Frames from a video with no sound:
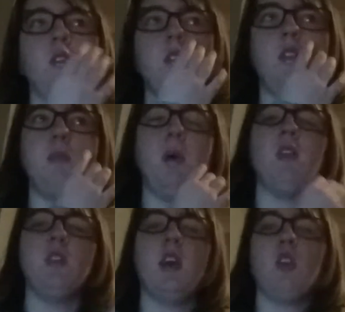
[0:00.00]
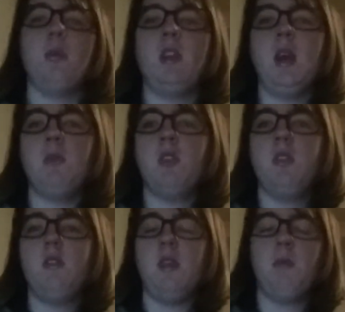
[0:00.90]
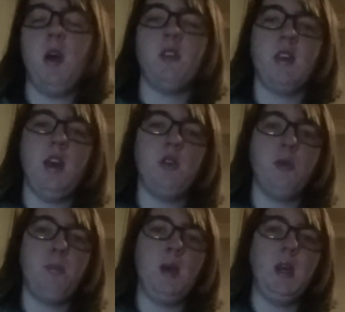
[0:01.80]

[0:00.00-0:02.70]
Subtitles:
this person cannot be named, this person cannot